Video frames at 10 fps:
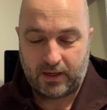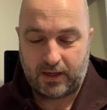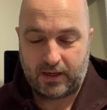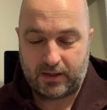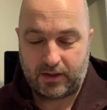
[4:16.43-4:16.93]

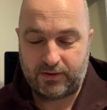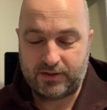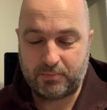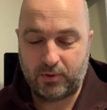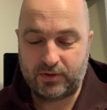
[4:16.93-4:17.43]
and this
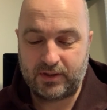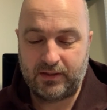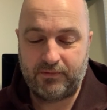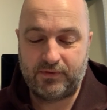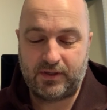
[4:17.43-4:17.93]
person
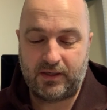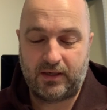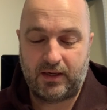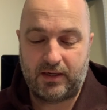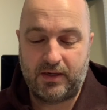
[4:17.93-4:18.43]
lives
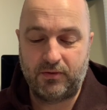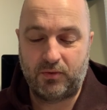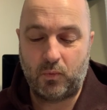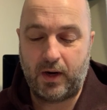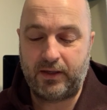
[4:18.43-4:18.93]
near the
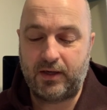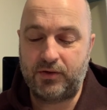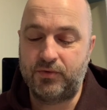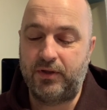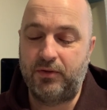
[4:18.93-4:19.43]
wine
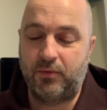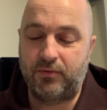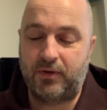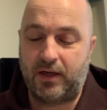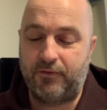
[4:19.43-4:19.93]
country in
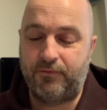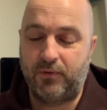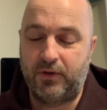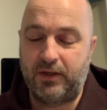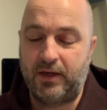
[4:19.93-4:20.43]
Northern
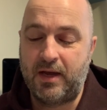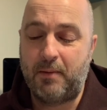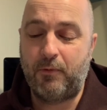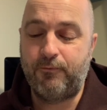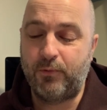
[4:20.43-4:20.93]
California,
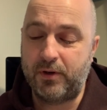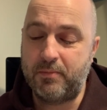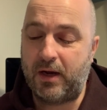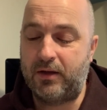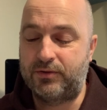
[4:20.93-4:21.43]
about 40
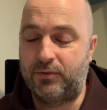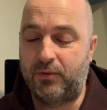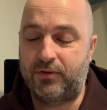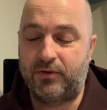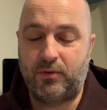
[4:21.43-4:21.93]
miles
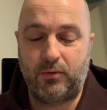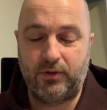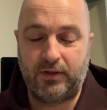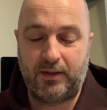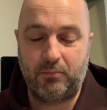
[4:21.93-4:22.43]
north of the
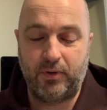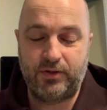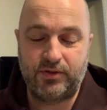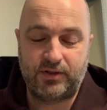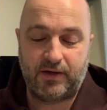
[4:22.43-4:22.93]
Golden Gate
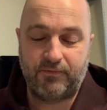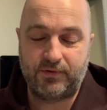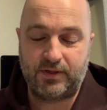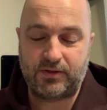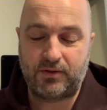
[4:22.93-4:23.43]
Bridge in San
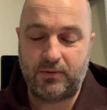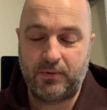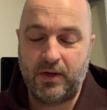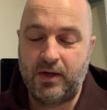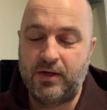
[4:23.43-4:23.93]
Francisco.
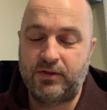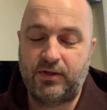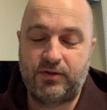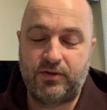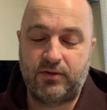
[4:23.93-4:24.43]
So
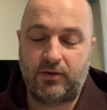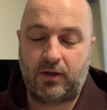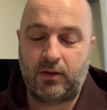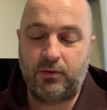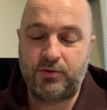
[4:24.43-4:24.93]
she's
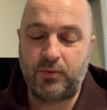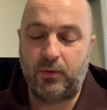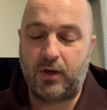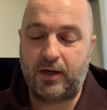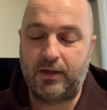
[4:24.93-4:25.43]
close to a
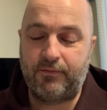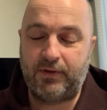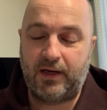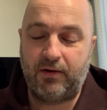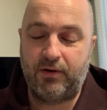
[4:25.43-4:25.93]
lot of
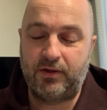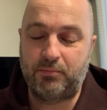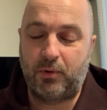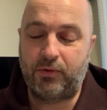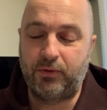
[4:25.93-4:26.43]
lovely areas,
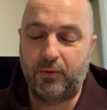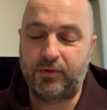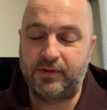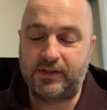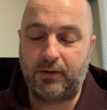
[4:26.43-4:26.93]
both north
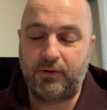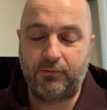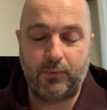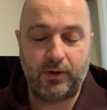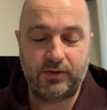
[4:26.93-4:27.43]
and south of
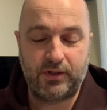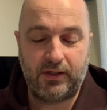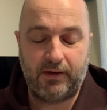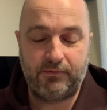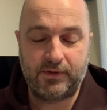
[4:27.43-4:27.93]
where she
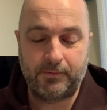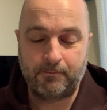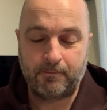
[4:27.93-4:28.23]
lives.